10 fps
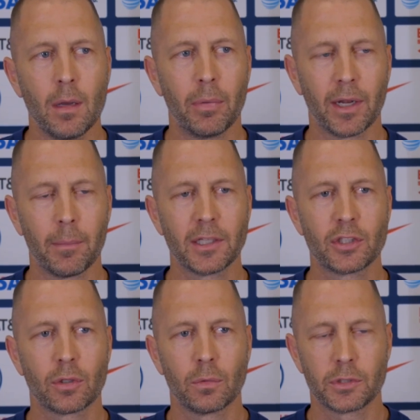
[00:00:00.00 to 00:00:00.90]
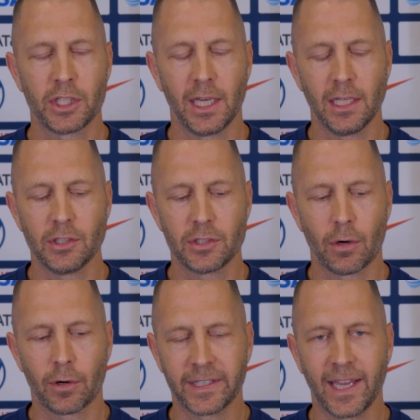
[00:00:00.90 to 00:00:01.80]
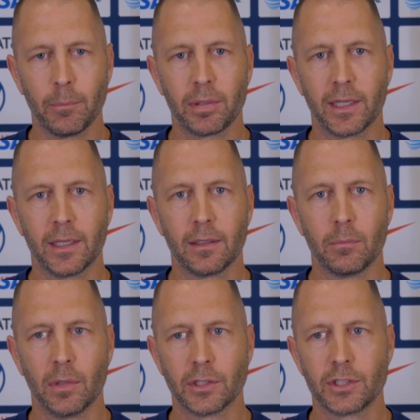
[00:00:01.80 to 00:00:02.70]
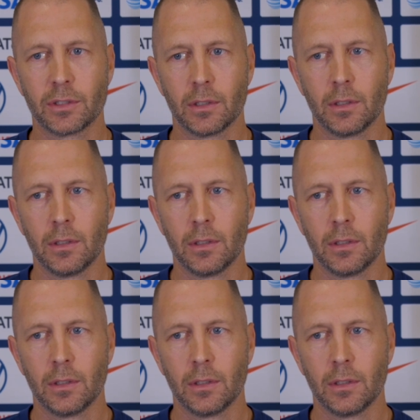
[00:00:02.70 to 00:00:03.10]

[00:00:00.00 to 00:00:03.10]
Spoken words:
but I'm not sure it will change our game plan much.